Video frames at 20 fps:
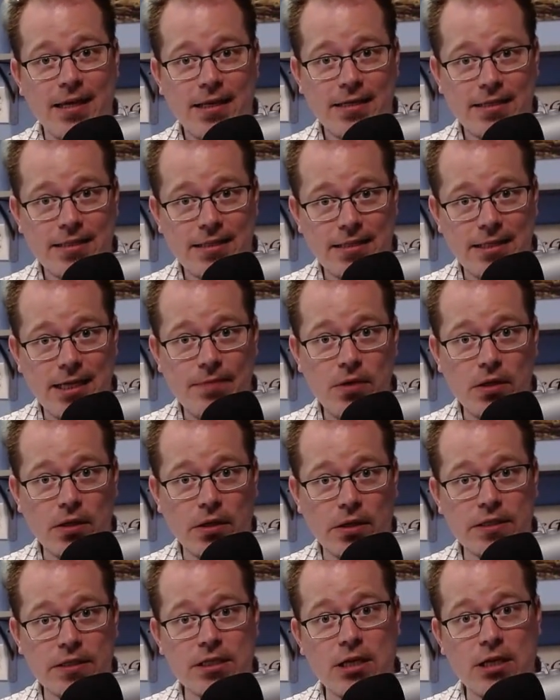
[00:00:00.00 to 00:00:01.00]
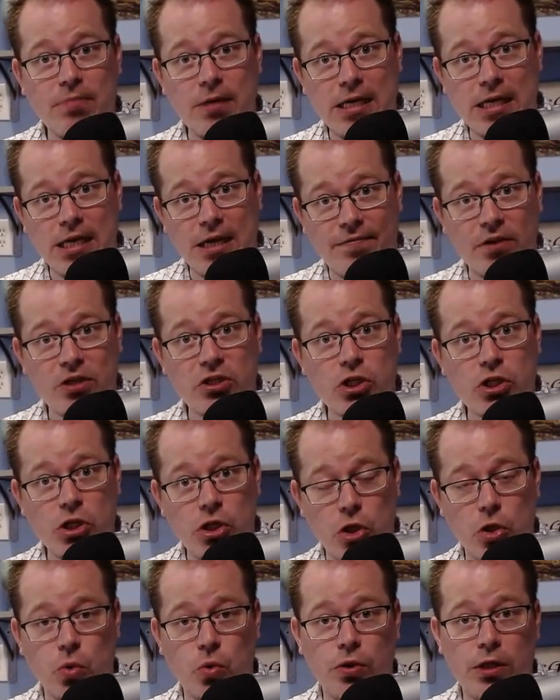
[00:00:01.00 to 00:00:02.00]
stimulus to be given to
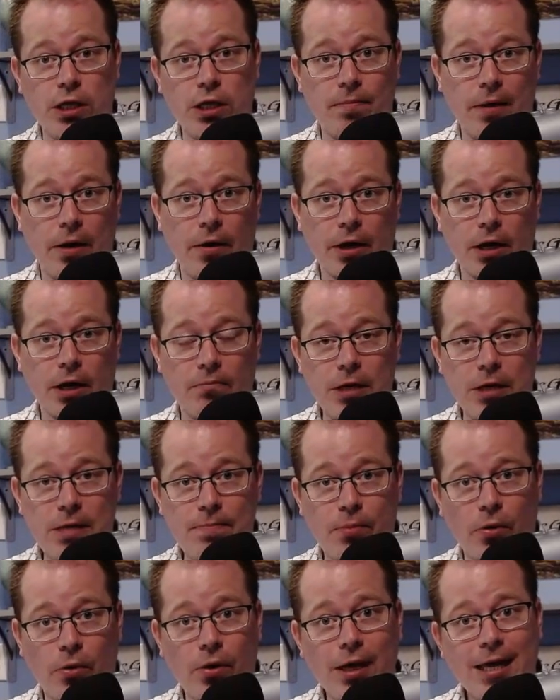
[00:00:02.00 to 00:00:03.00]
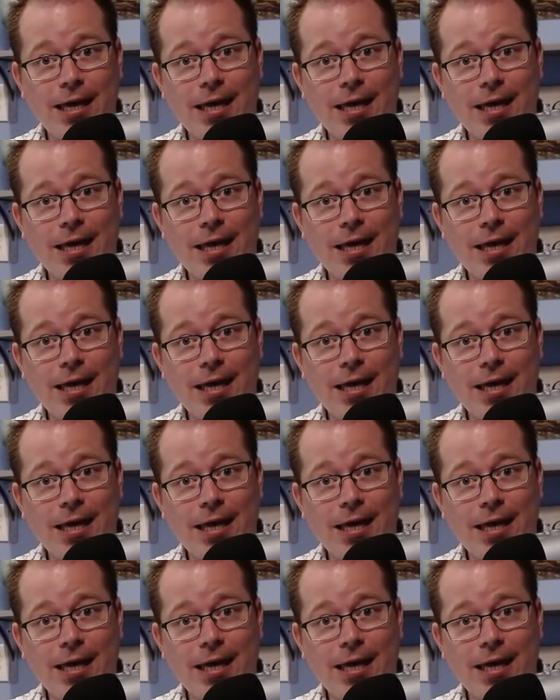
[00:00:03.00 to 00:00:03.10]
you, the American people.